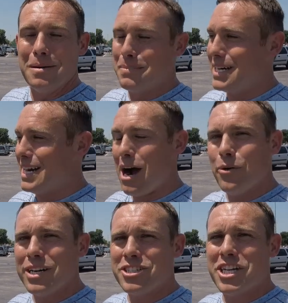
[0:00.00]
But I
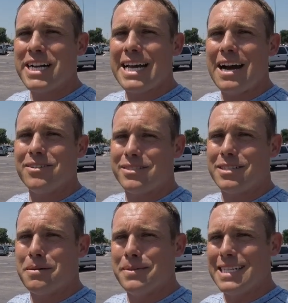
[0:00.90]
want to check out
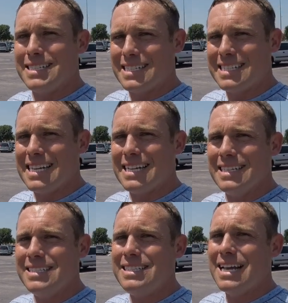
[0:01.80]
some of these
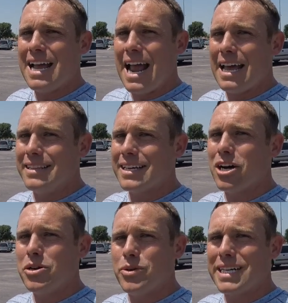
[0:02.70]
Ascends and then
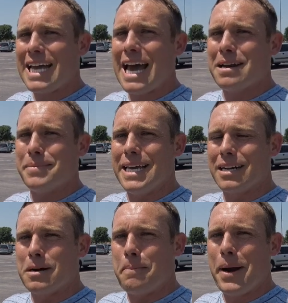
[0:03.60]
go to Academy
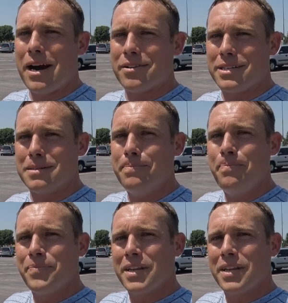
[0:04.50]
and compare them